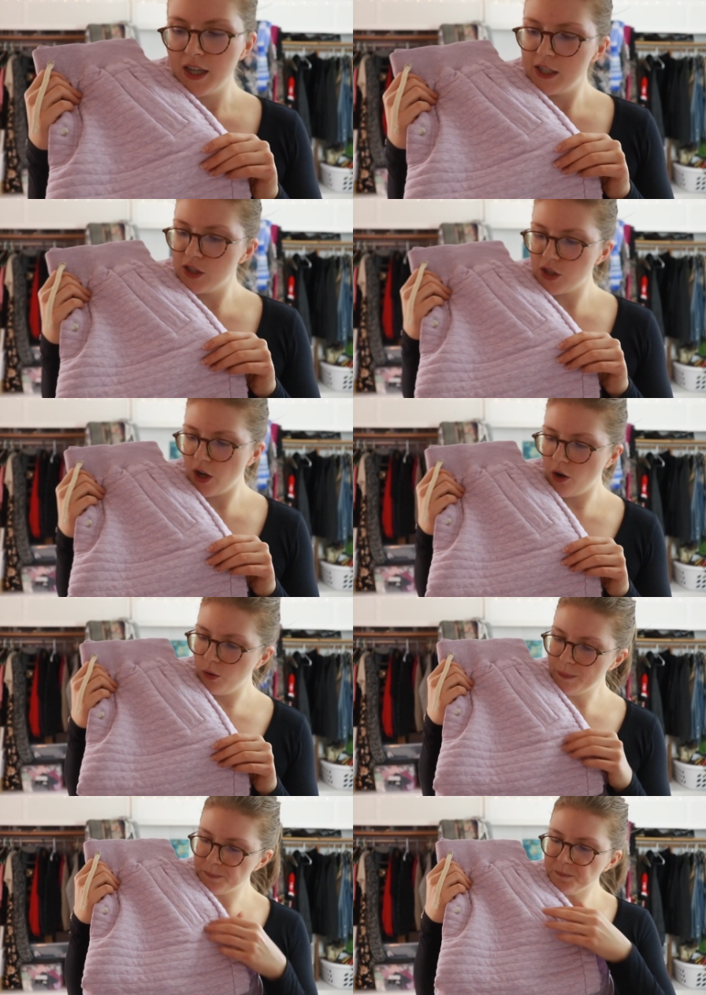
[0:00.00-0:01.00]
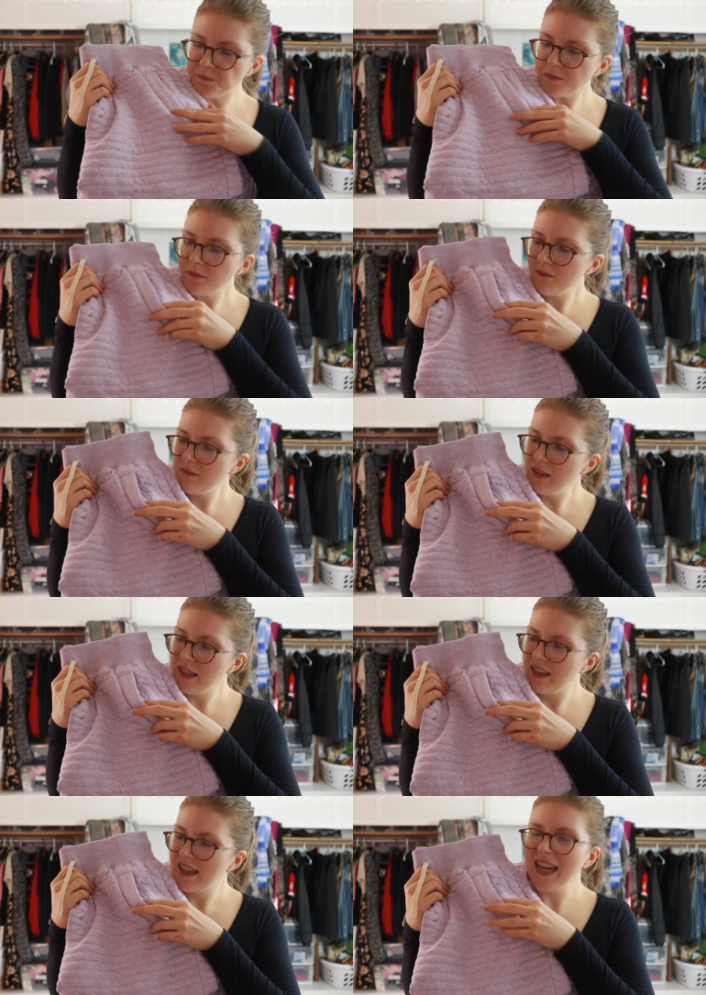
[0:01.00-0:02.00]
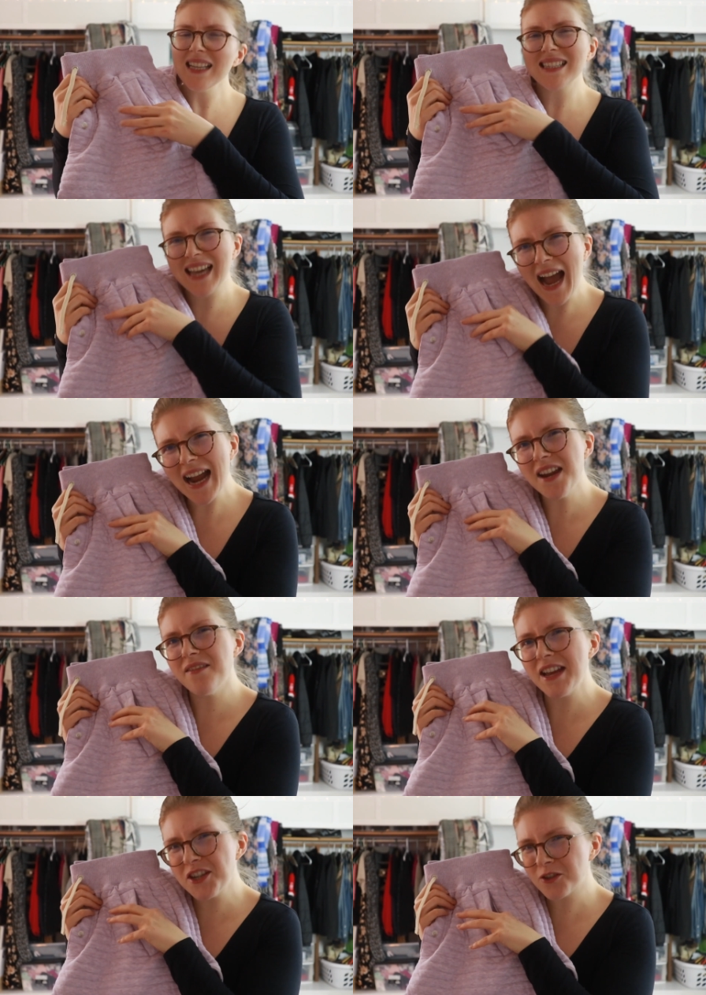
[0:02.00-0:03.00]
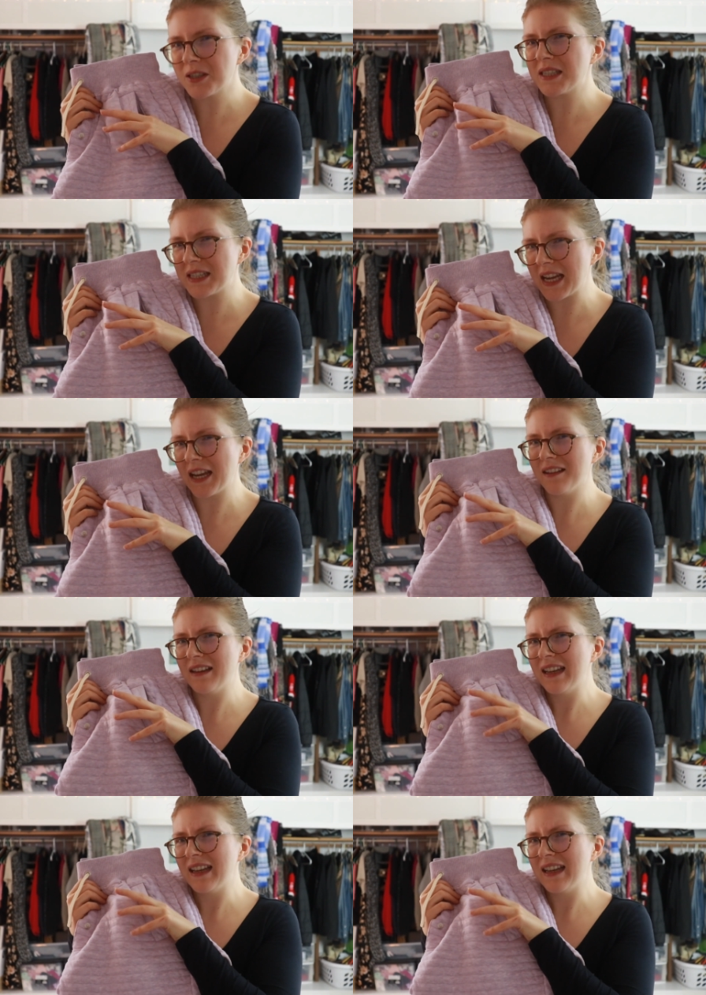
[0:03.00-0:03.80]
So it's kind of interesting.